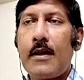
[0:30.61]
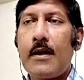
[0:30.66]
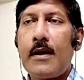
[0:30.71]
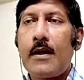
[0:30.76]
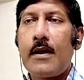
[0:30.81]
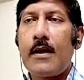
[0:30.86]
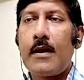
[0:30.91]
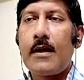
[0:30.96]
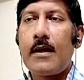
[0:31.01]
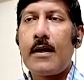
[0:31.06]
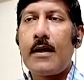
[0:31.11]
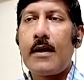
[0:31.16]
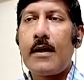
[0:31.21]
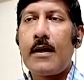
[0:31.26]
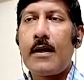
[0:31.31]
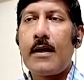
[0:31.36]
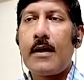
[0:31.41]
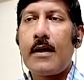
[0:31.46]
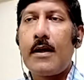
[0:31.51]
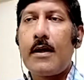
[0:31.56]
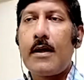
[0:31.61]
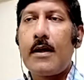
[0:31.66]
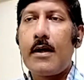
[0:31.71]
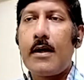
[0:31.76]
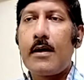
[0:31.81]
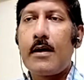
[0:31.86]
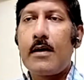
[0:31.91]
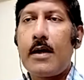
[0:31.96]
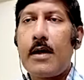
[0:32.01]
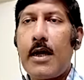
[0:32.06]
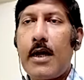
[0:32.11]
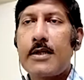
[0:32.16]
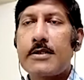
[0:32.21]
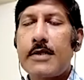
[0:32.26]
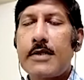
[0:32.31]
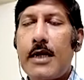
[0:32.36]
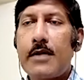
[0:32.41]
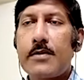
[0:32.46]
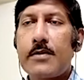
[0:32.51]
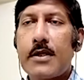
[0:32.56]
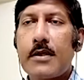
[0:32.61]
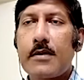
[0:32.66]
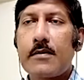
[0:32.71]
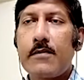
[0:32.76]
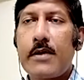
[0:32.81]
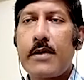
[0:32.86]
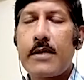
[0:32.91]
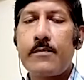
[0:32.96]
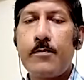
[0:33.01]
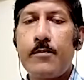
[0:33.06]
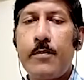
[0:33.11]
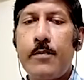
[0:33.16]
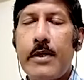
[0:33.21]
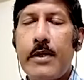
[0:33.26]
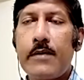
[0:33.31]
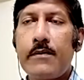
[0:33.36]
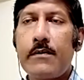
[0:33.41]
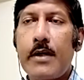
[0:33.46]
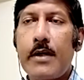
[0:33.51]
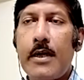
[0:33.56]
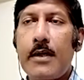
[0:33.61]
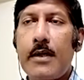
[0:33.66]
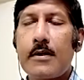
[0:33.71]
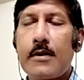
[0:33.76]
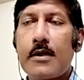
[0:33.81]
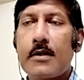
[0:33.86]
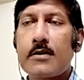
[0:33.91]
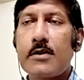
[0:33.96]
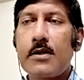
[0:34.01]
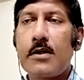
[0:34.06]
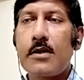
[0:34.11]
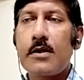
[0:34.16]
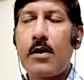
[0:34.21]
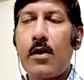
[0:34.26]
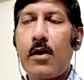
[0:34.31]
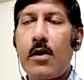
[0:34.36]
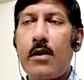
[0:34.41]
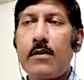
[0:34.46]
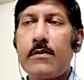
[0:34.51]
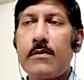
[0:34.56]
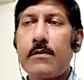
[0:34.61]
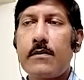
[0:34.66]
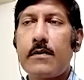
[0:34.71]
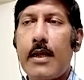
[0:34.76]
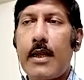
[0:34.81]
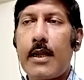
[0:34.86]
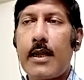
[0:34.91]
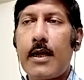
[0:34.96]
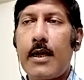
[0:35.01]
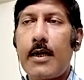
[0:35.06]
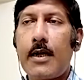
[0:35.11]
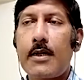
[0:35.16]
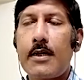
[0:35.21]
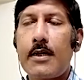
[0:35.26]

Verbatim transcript: Uh, I'll start with a very brief introduction of Engati.